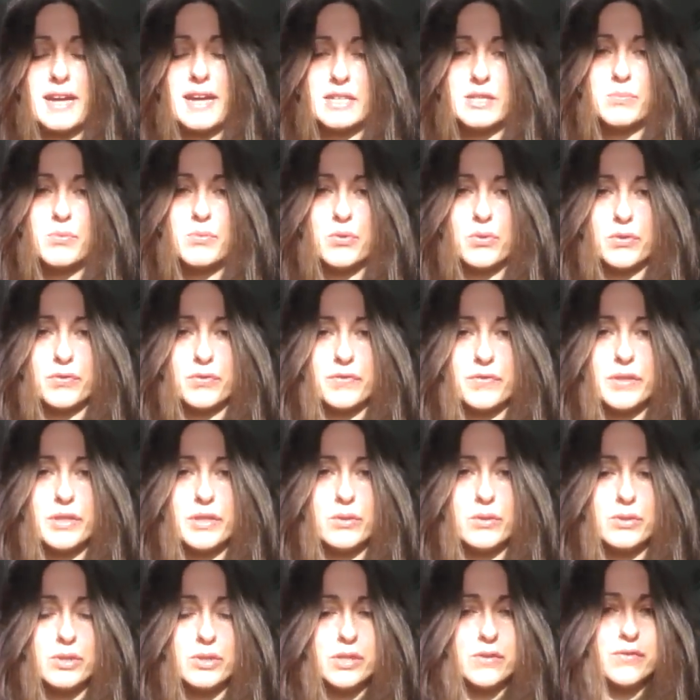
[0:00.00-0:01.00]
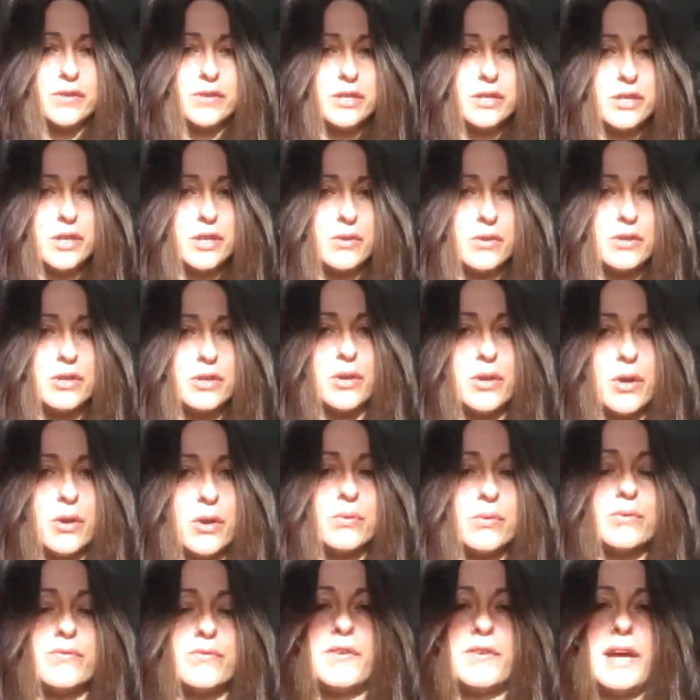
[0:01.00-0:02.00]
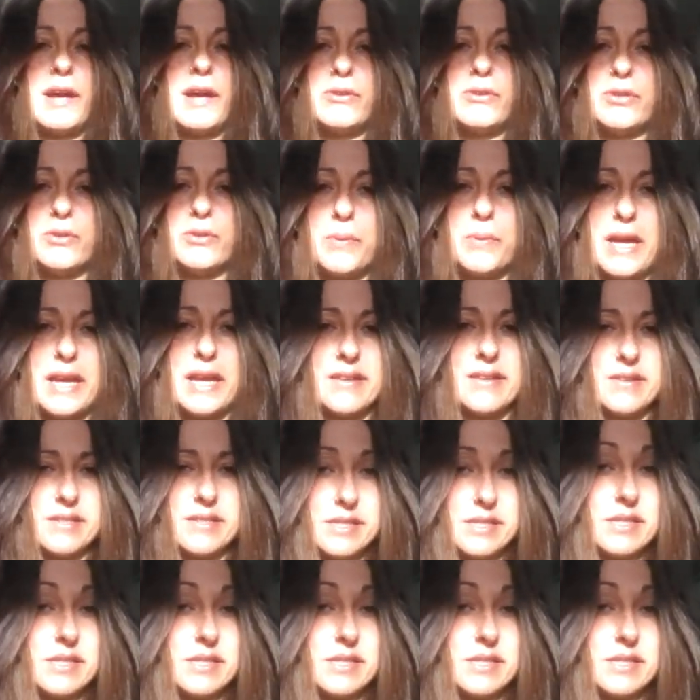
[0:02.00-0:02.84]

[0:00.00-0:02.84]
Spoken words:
fat more often than not. So if you know you hold fat on your belly,